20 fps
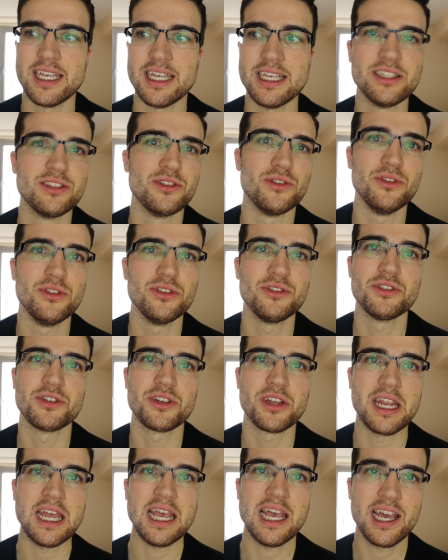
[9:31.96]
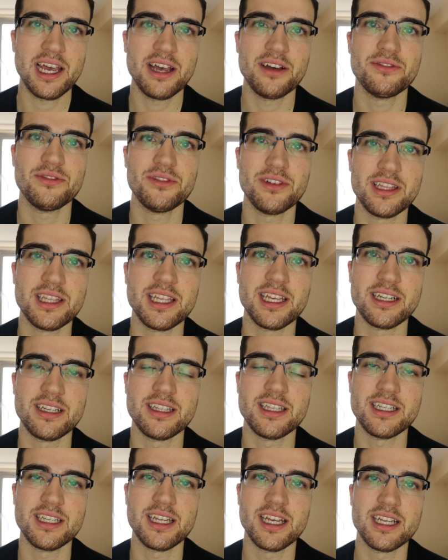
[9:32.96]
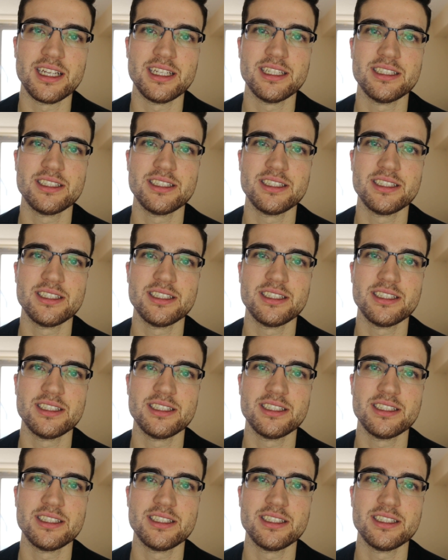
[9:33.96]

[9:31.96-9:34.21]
is all you're going to have at the end of the day.